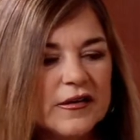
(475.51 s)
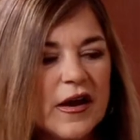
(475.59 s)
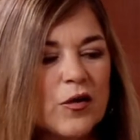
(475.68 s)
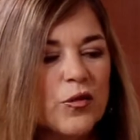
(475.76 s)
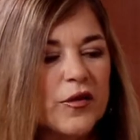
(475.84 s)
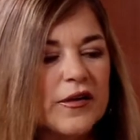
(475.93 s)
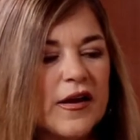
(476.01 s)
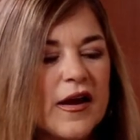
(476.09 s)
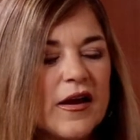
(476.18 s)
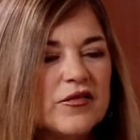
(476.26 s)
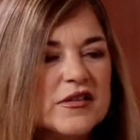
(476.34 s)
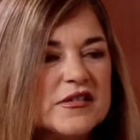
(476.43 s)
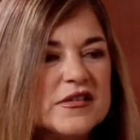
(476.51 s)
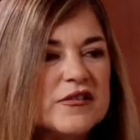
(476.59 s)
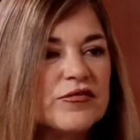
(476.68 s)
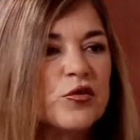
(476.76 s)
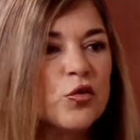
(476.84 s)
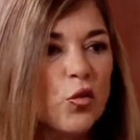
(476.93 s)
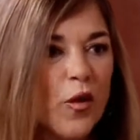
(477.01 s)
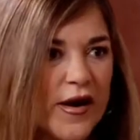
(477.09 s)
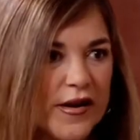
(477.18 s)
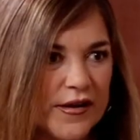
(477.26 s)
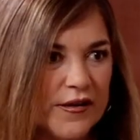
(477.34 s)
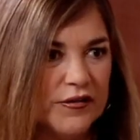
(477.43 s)
now we're going to have a different
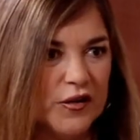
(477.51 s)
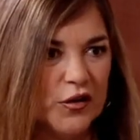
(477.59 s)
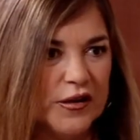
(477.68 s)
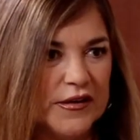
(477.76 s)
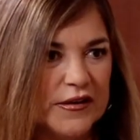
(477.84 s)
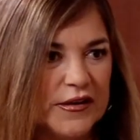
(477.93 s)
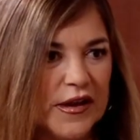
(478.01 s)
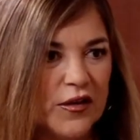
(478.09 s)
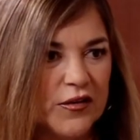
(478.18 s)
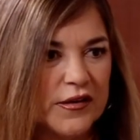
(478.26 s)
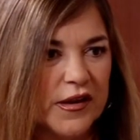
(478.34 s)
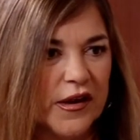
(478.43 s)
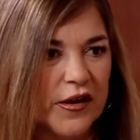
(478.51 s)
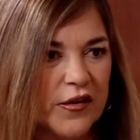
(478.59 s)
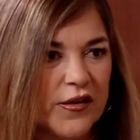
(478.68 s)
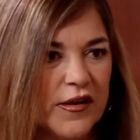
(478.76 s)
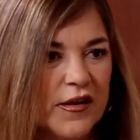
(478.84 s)
way of looking at health care.